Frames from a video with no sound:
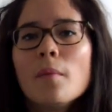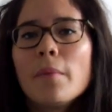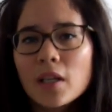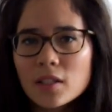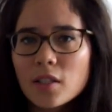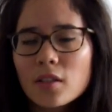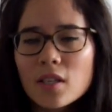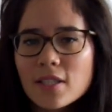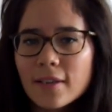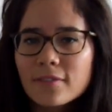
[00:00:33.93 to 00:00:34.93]
But you
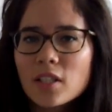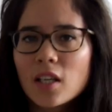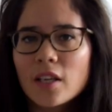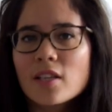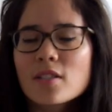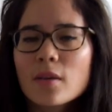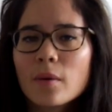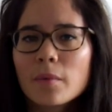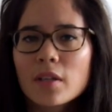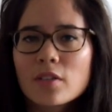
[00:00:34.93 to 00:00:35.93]
guys have to learn it, so
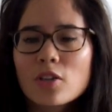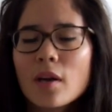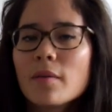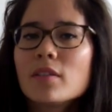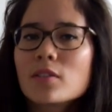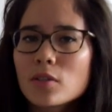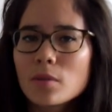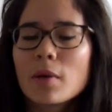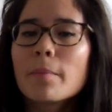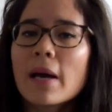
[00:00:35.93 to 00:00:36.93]
I'm going to try to
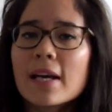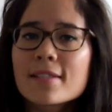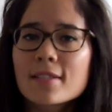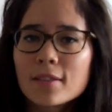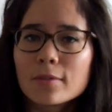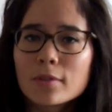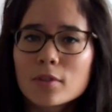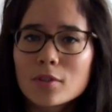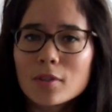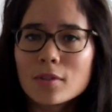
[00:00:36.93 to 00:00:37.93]
do my best in order
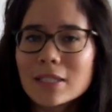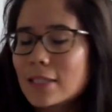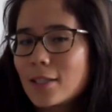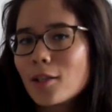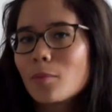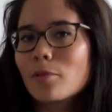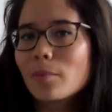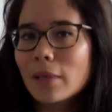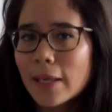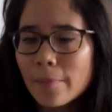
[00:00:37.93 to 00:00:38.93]
to teach it you
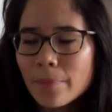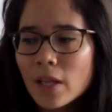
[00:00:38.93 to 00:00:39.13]
properly.